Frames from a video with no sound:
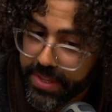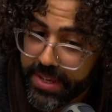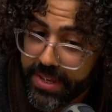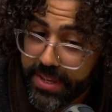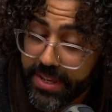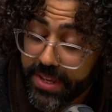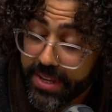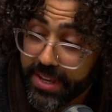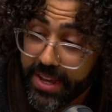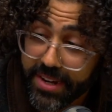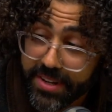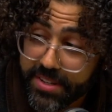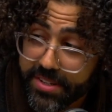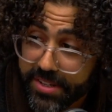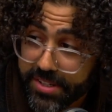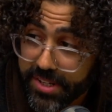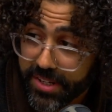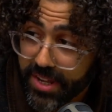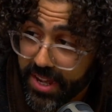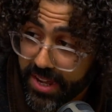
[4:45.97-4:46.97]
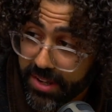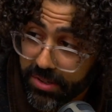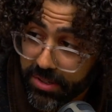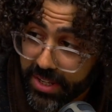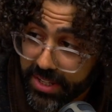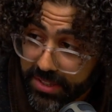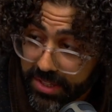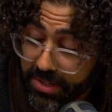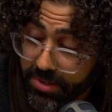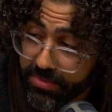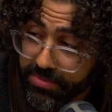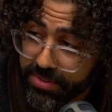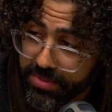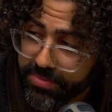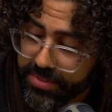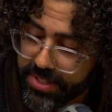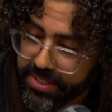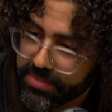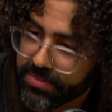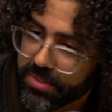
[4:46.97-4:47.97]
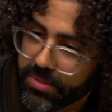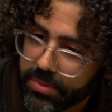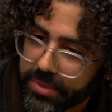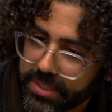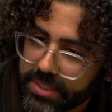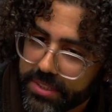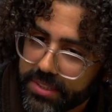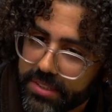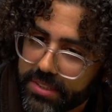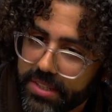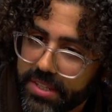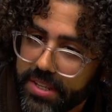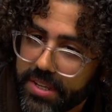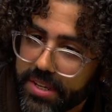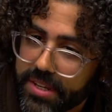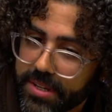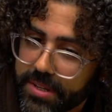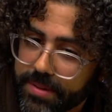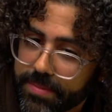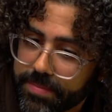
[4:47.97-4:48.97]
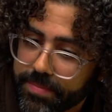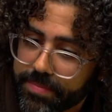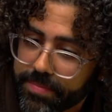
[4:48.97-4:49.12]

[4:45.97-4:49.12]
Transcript: It got into Chicago Latino Film Festival, which is the